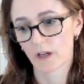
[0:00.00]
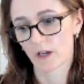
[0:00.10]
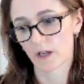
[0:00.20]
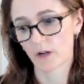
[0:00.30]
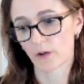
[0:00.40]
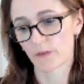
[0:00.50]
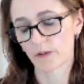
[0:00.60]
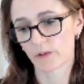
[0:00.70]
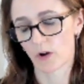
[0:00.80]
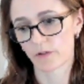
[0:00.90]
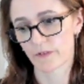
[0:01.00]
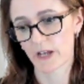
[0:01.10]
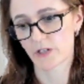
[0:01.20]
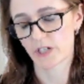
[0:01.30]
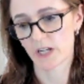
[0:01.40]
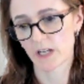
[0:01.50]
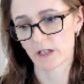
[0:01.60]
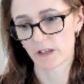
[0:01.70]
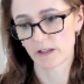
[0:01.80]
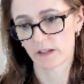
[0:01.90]
There's a lot of
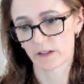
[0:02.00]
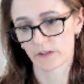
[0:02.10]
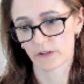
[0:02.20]
energy that,